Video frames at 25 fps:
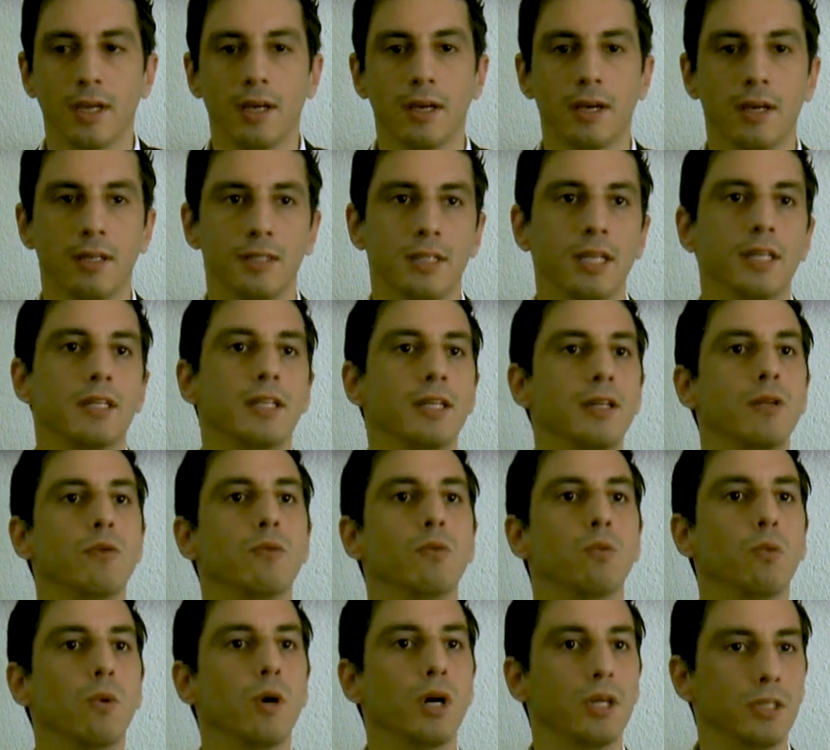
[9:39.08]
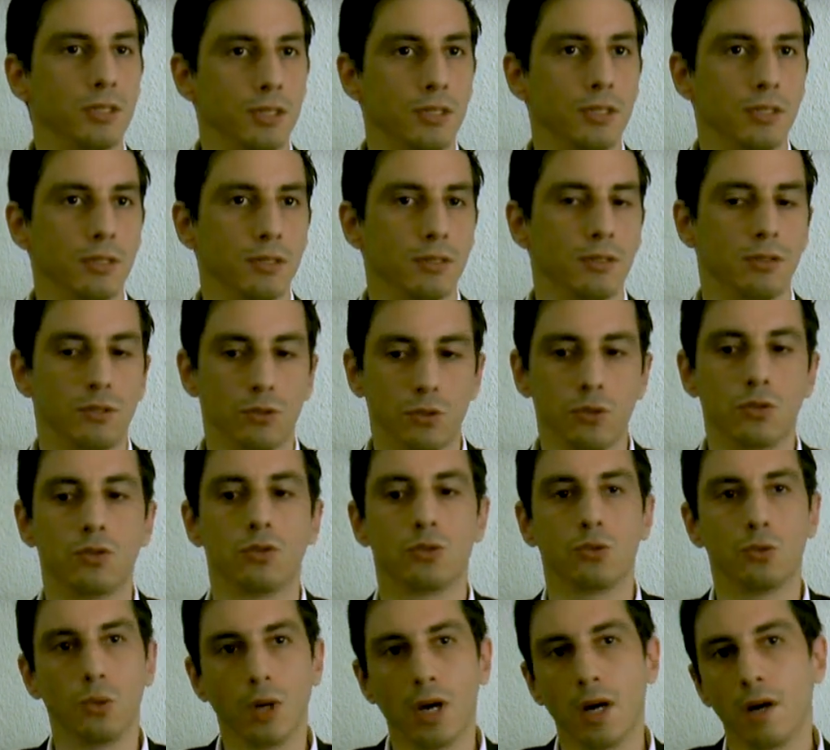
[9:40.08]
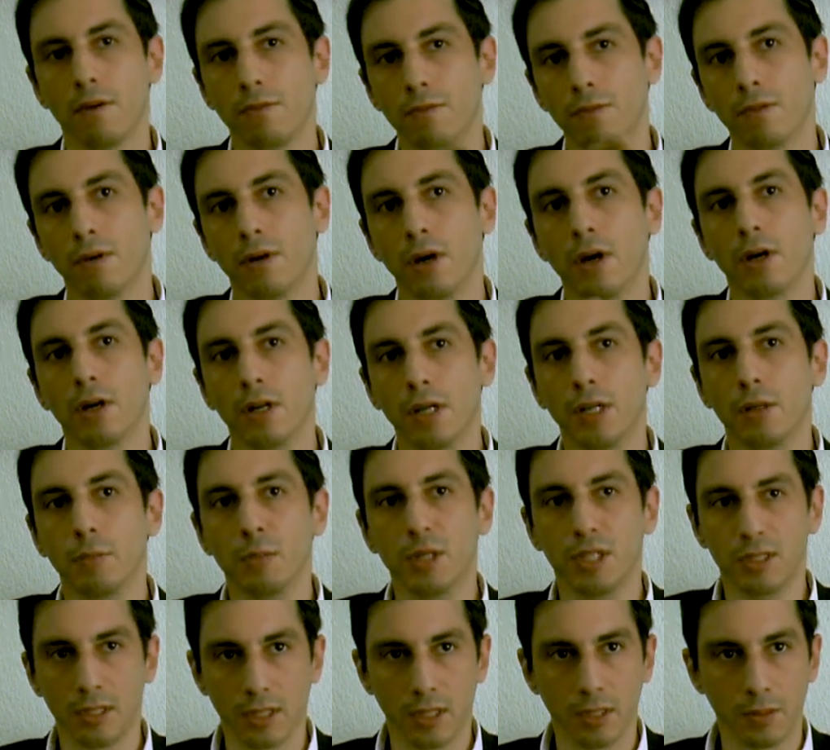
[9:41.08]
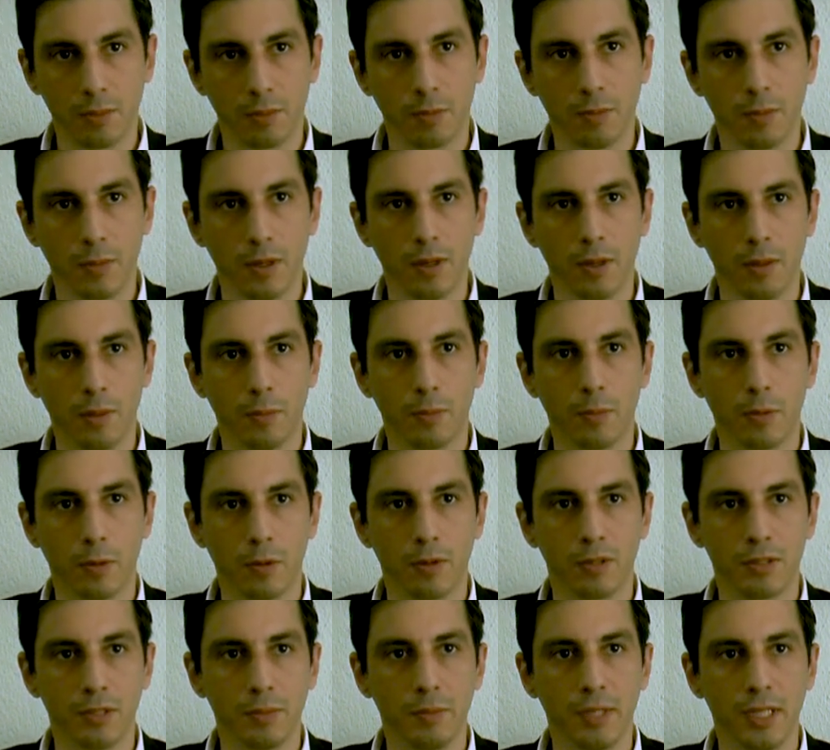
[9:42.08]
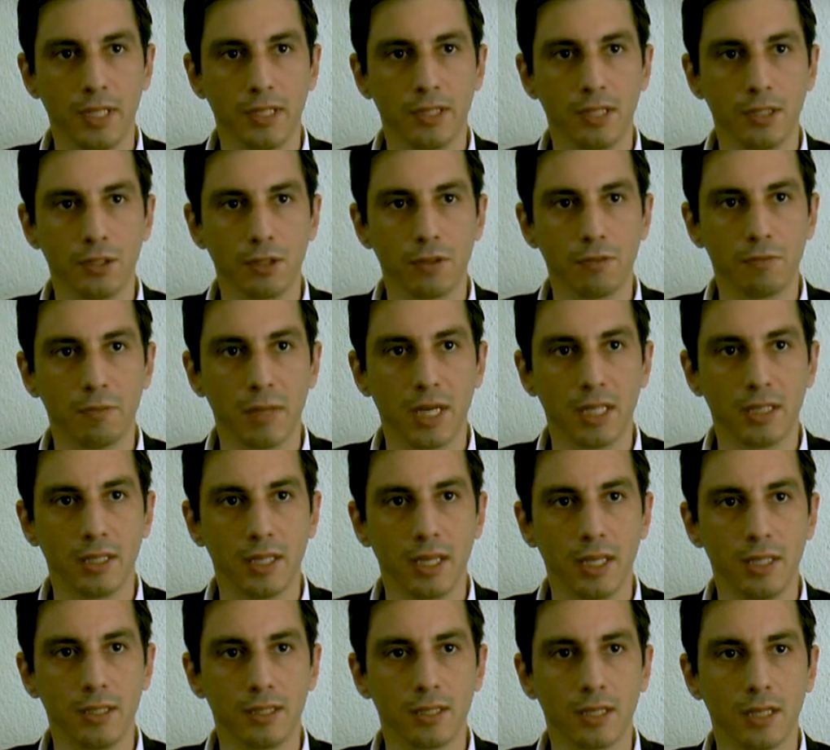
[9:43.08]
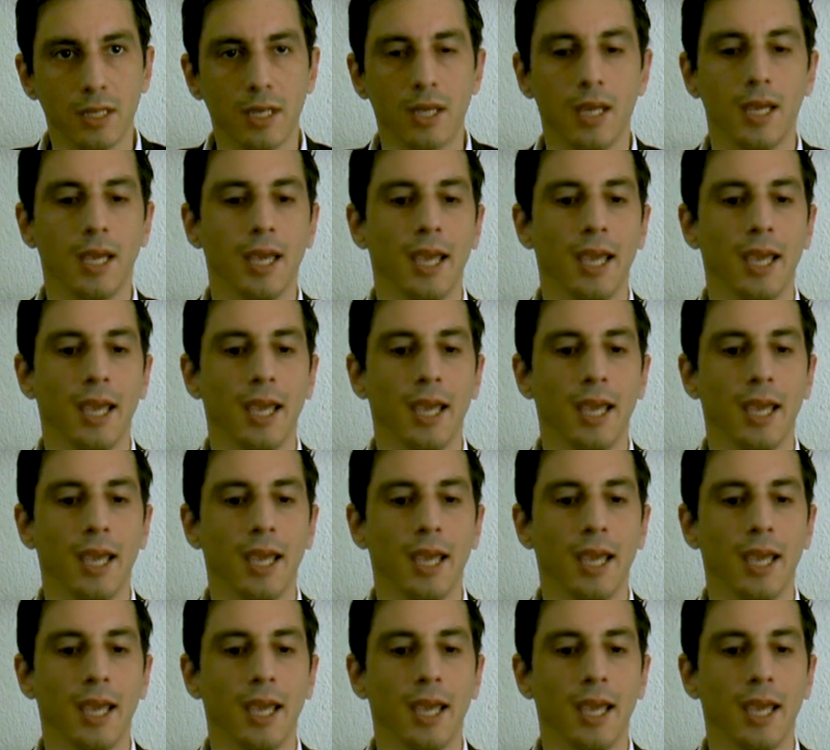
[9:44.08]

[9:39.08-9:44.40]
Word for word: uh, they didn't want to have unlimited possibilities of mandates,